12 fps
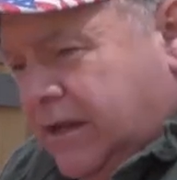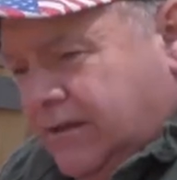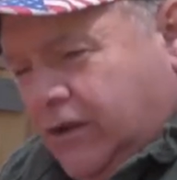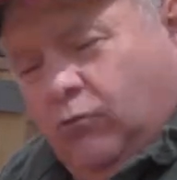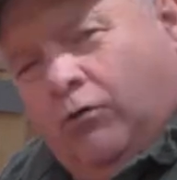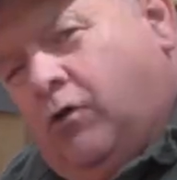
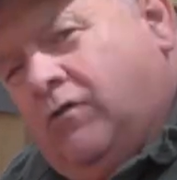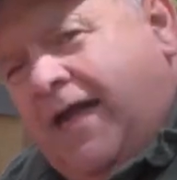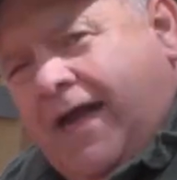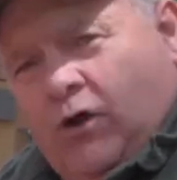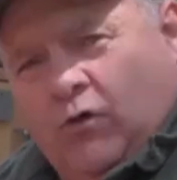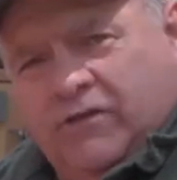And then roll
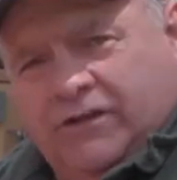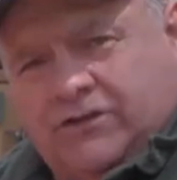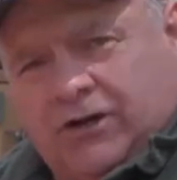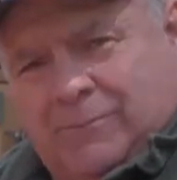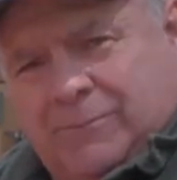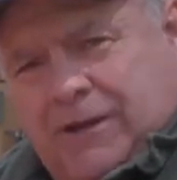that over the
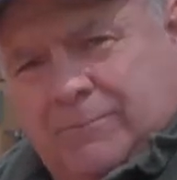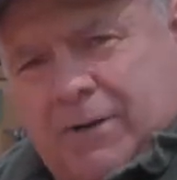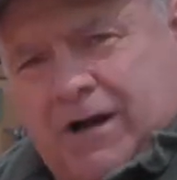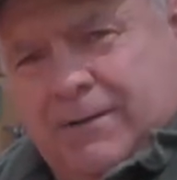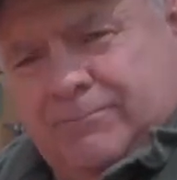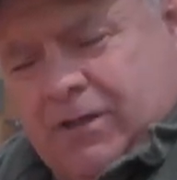top of your
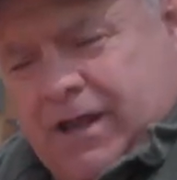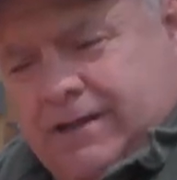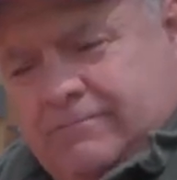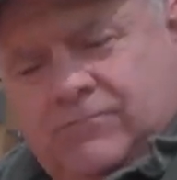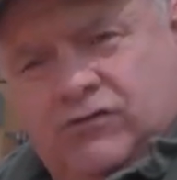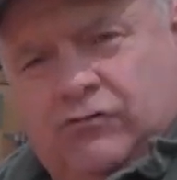pie
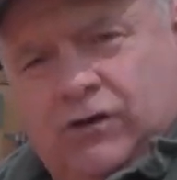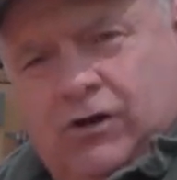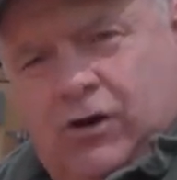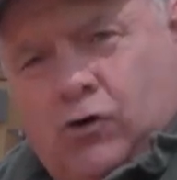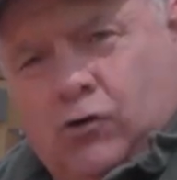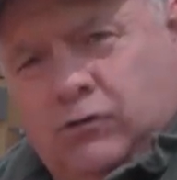plate,
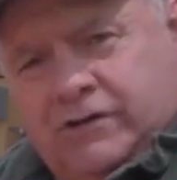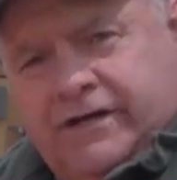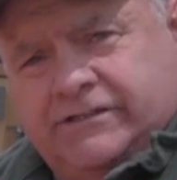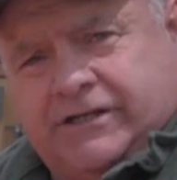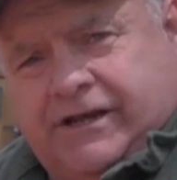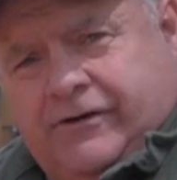drill a hole in
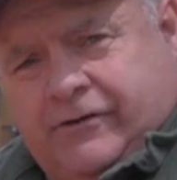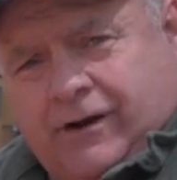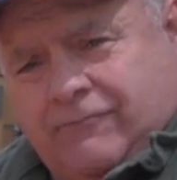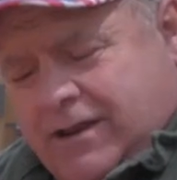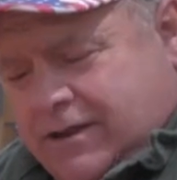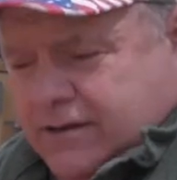the center
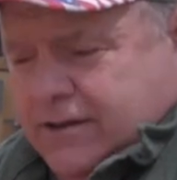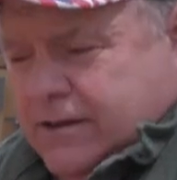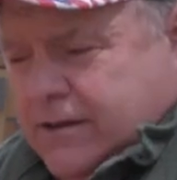of it,